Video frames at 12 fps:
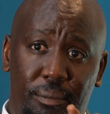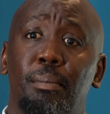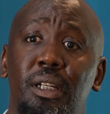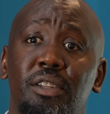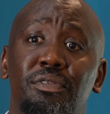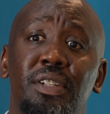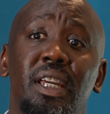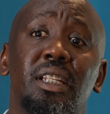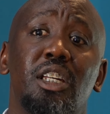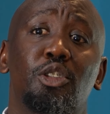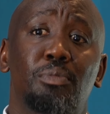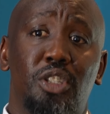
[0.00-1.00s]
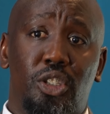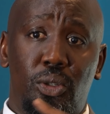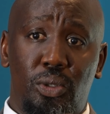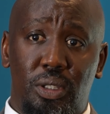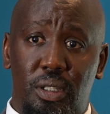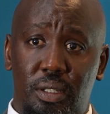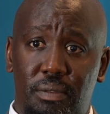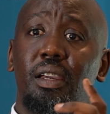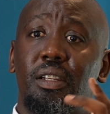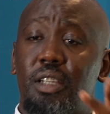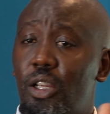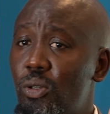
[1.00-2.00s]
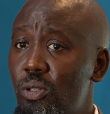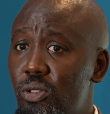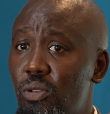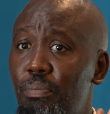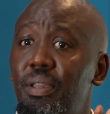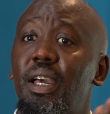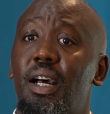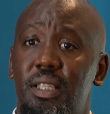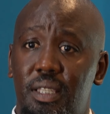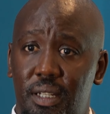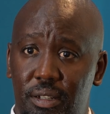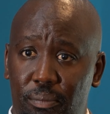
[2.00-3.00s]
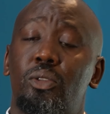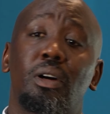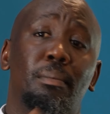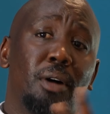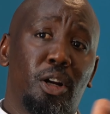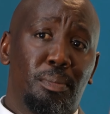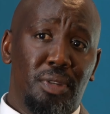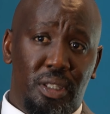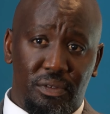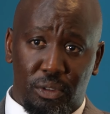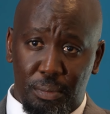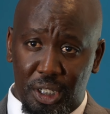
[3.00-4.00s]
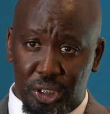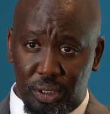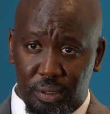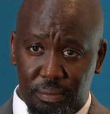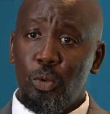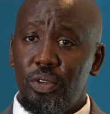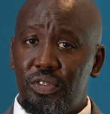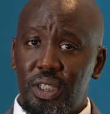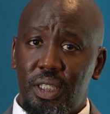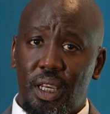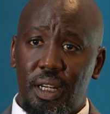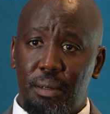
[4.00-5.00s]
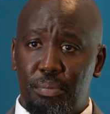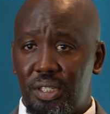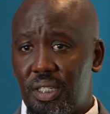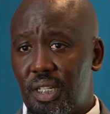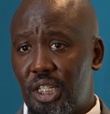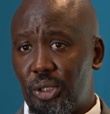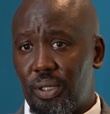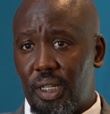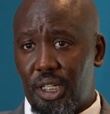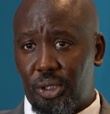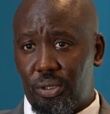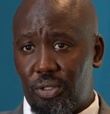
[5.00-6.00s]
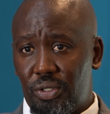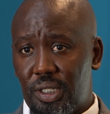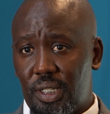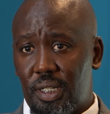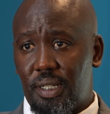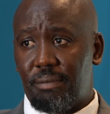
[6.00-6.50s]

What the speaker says: But if data is misused, it can also be a hazard. Talk about misinformation. We've just had a presidential election recently.